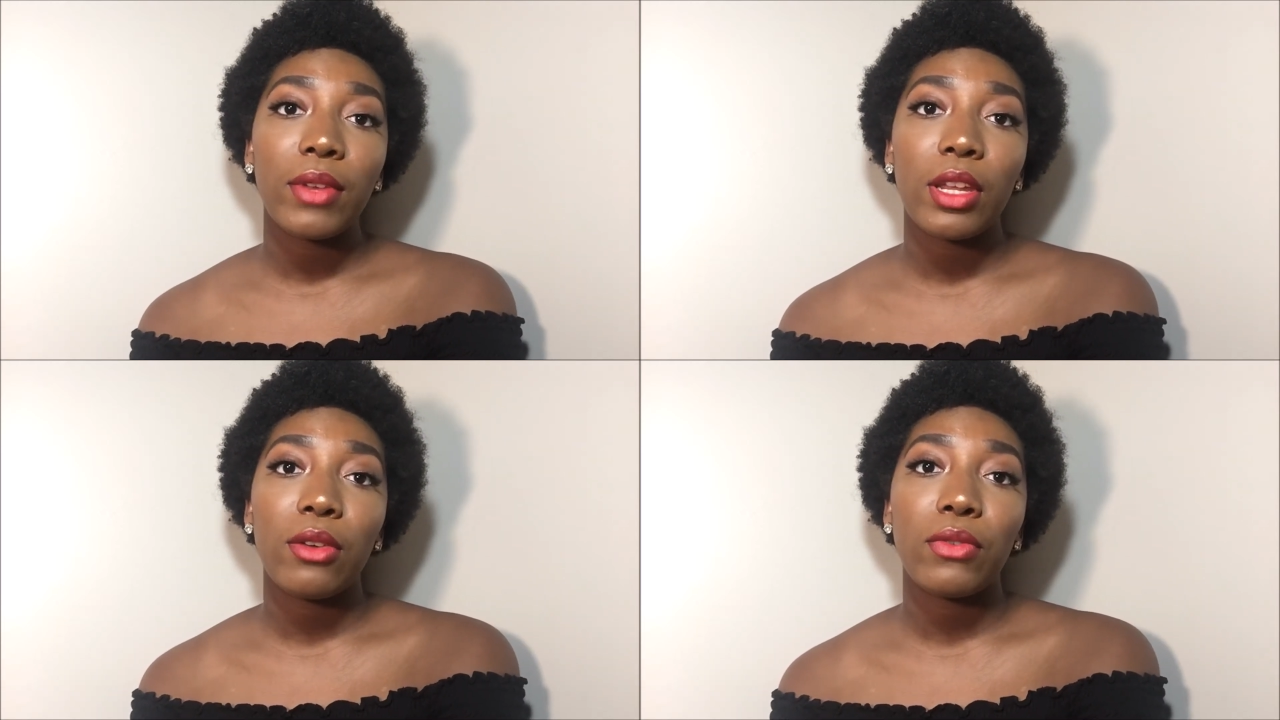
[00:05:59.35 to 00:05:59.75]

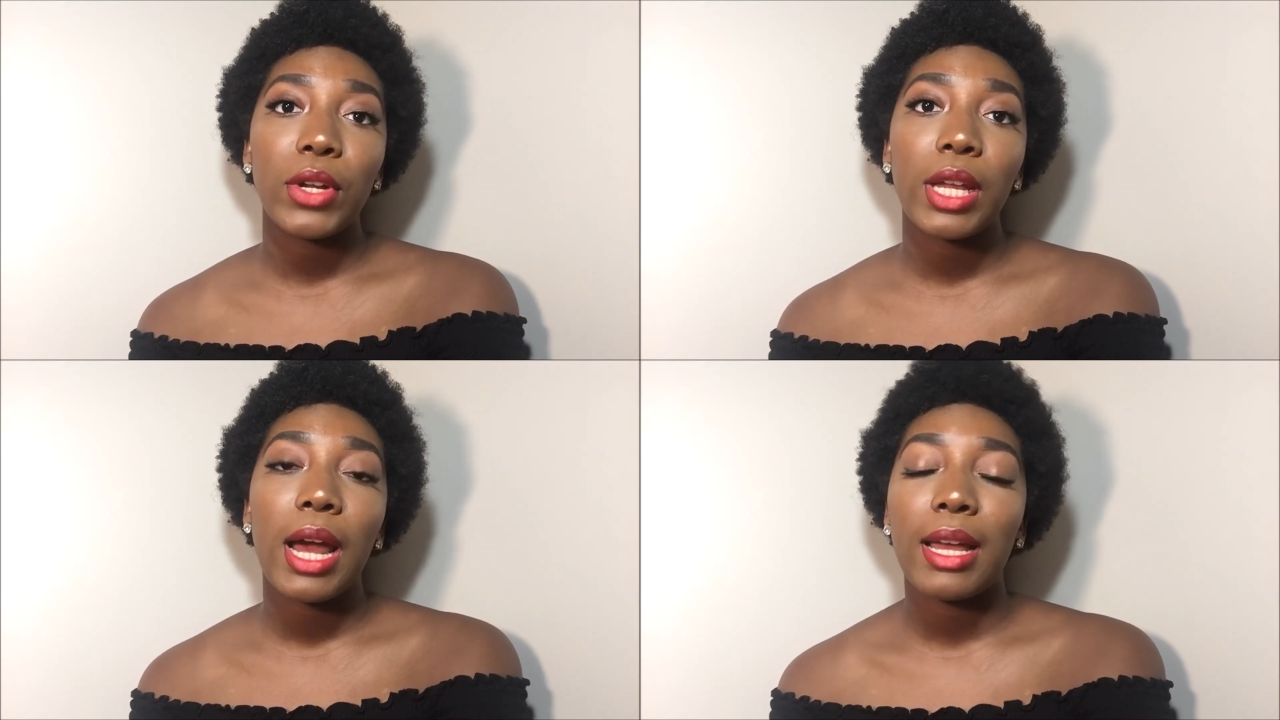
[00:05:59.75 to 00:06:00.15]
video for
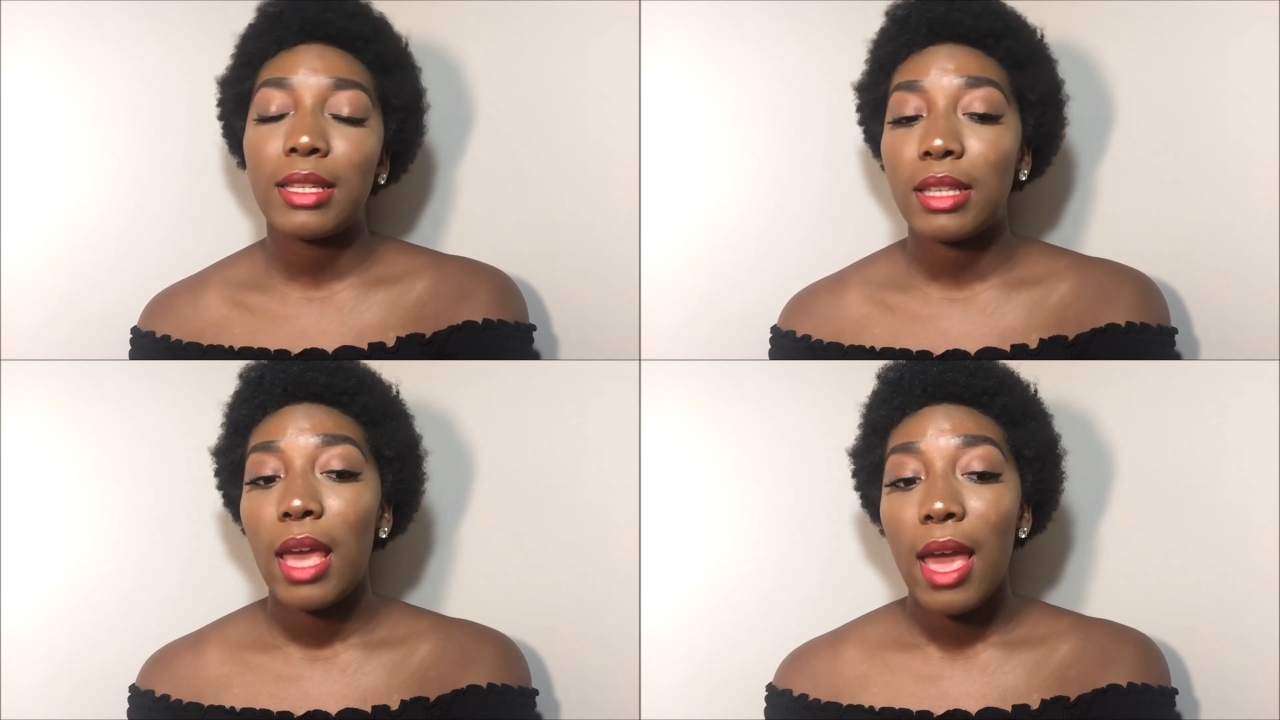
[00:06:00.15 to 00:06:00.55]
you
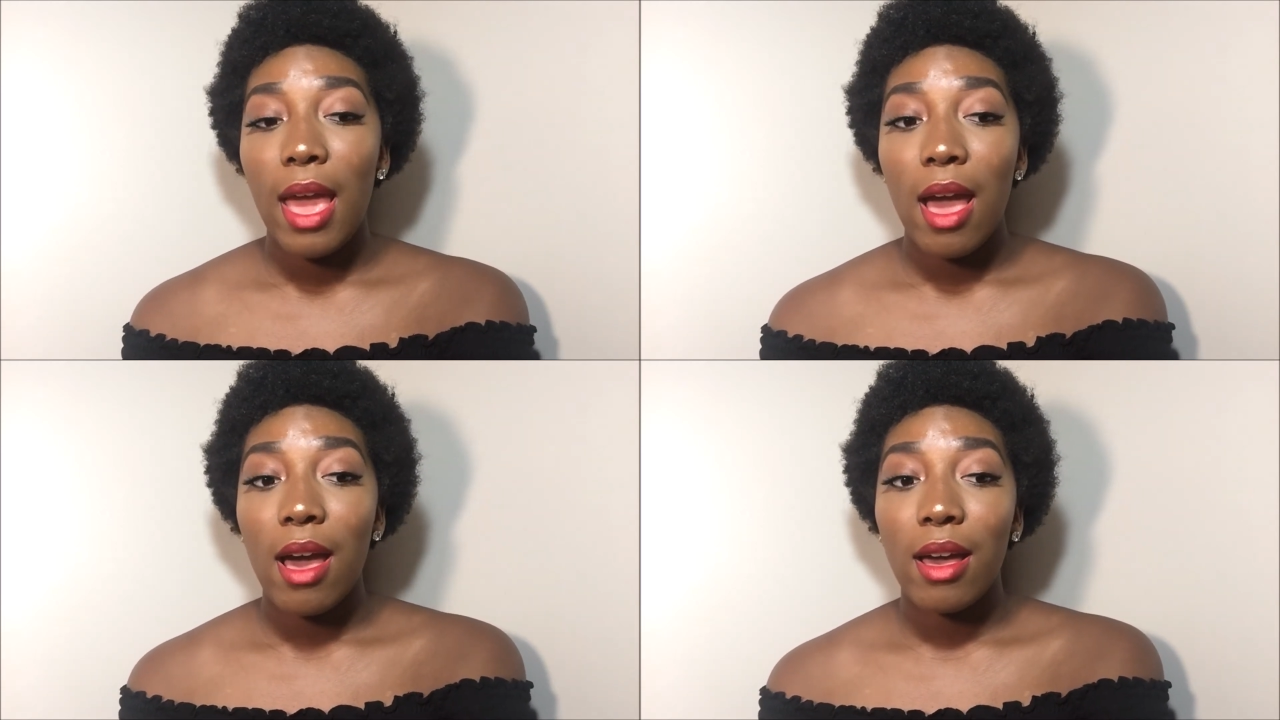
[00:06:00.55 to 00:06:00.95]
guys,
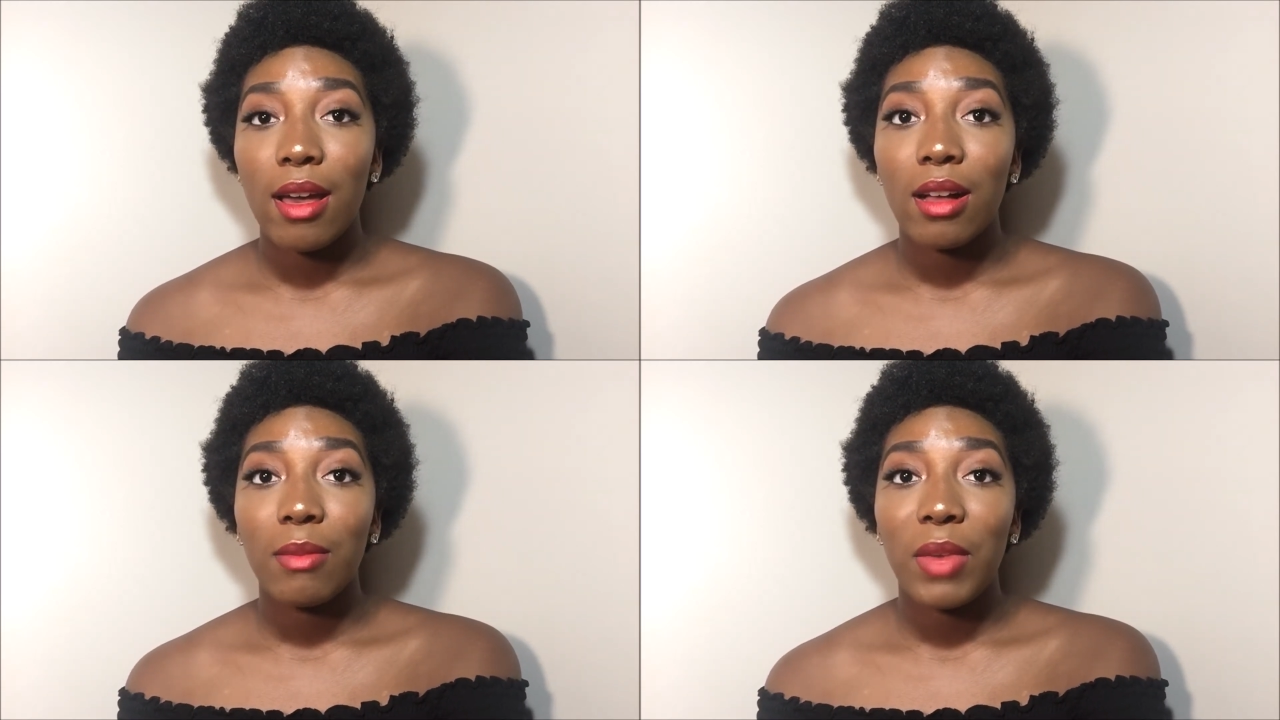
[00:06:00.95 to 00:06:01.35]

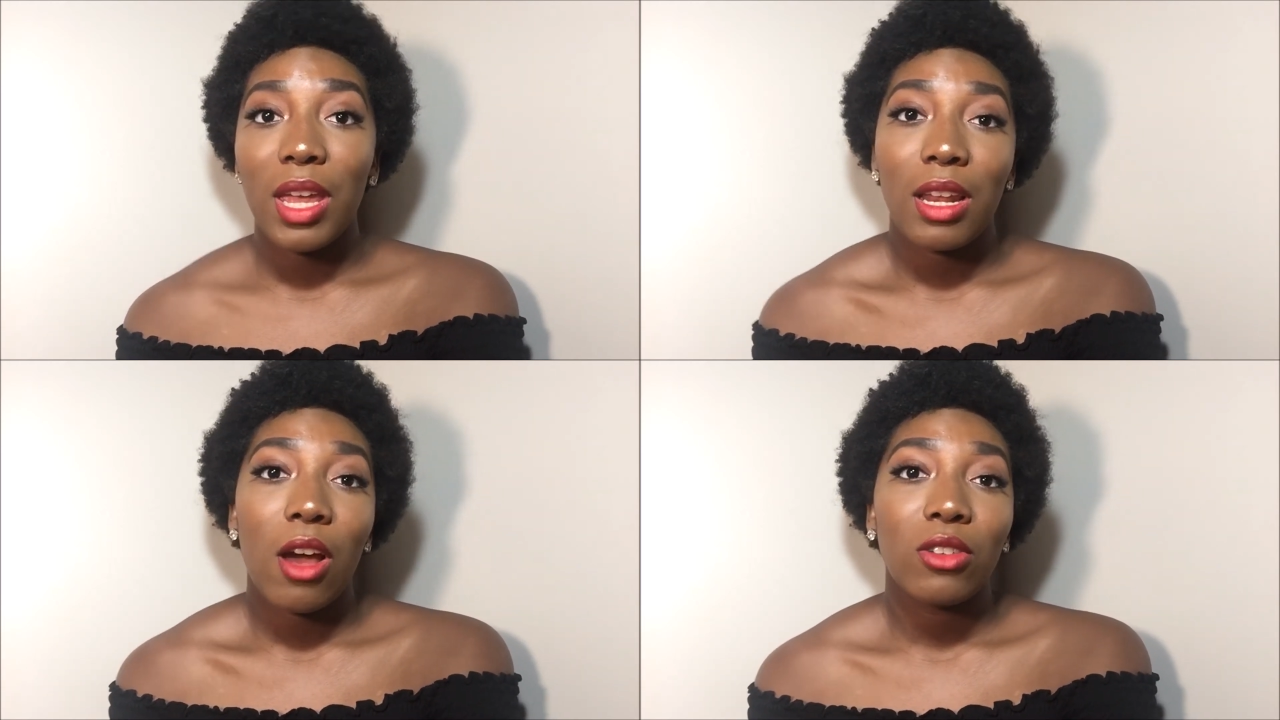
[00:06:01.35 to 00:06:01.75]

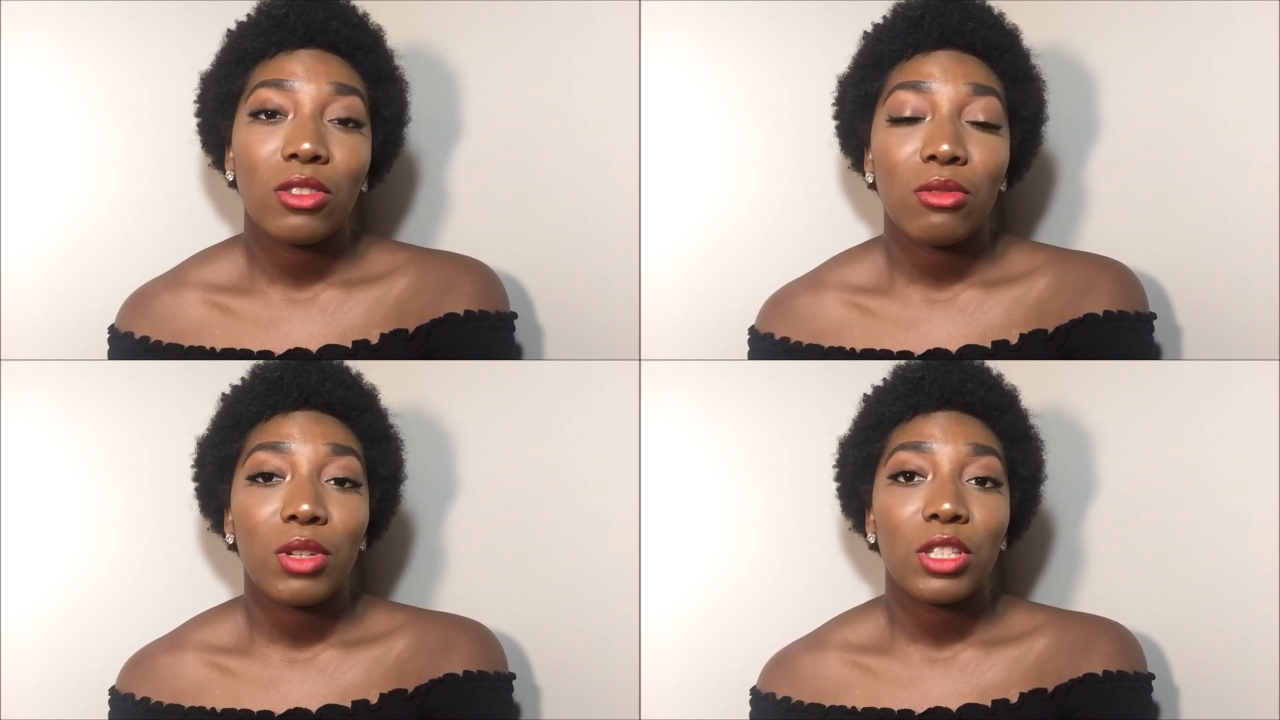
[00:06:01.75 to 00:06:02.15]
and I
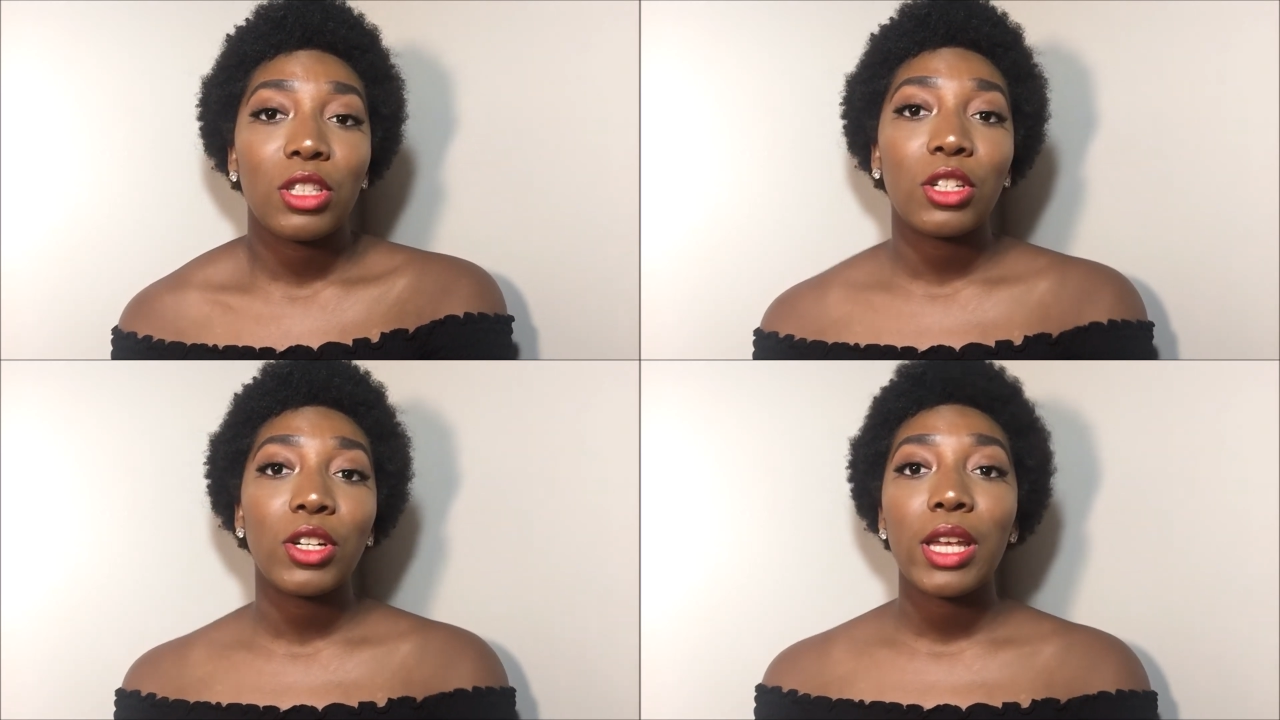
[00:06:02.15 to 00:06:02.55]
also want to
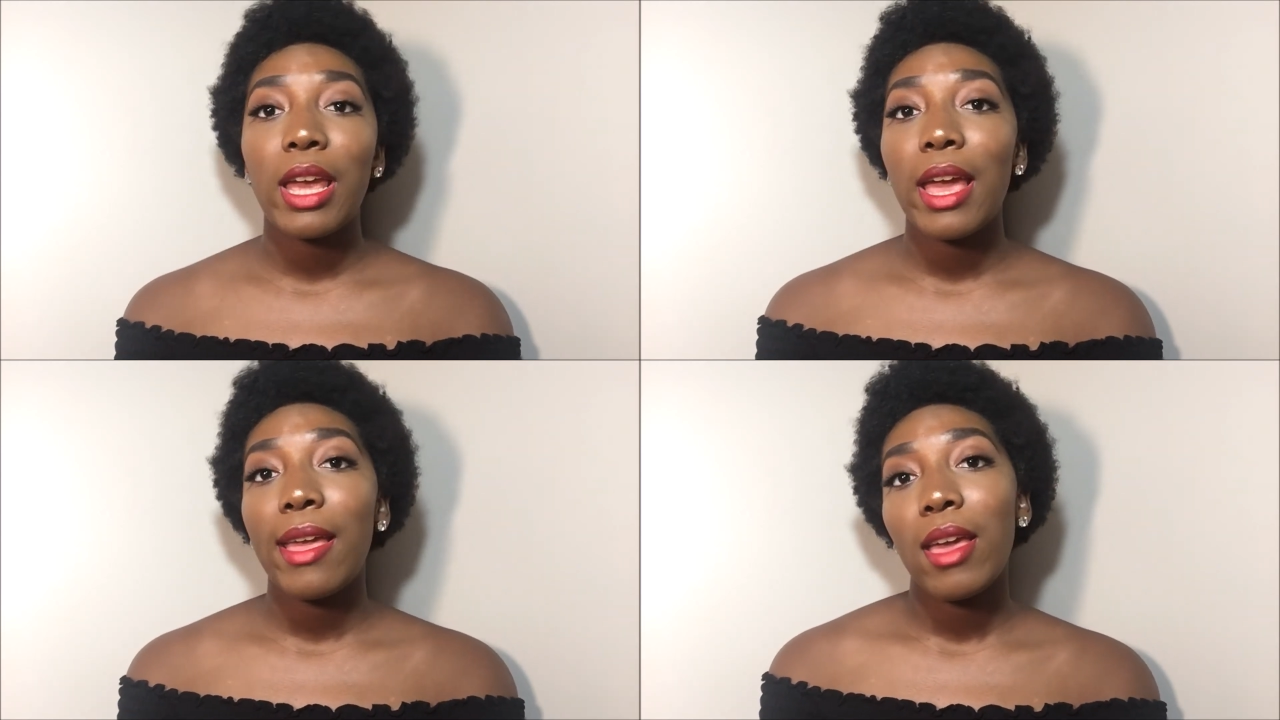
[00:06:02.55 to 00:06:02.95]

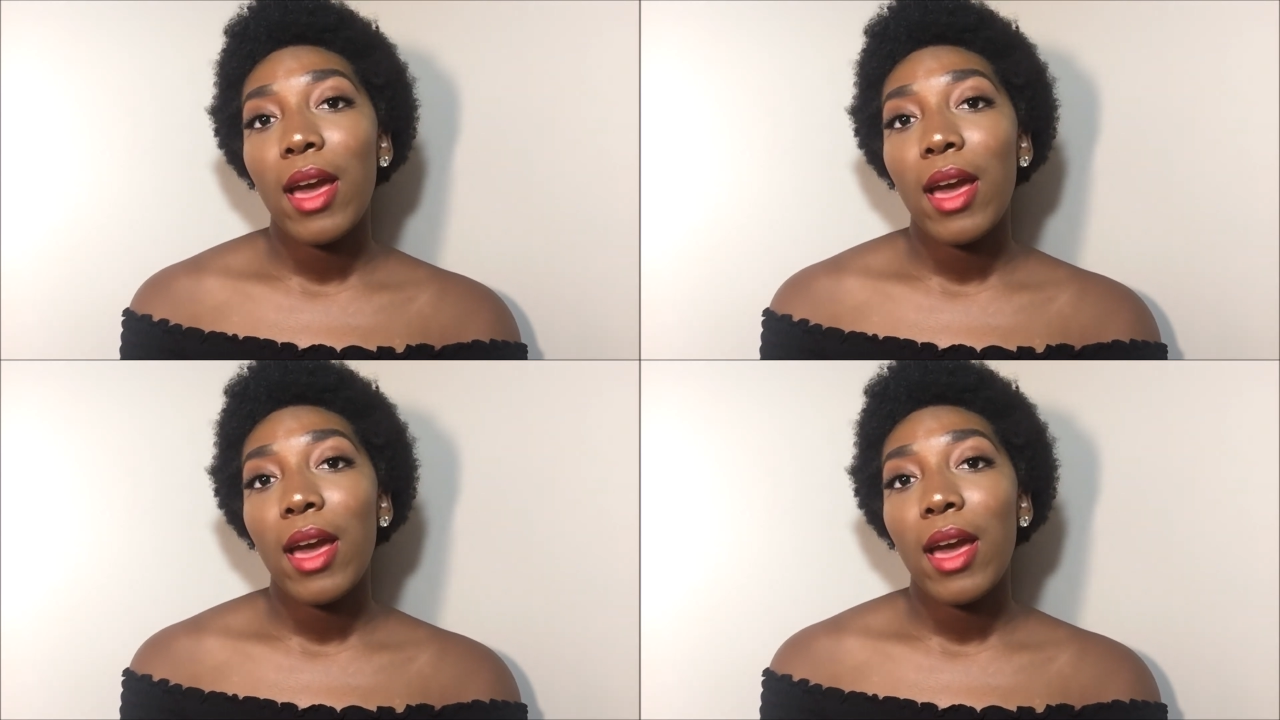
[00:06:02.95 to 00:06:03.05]
create a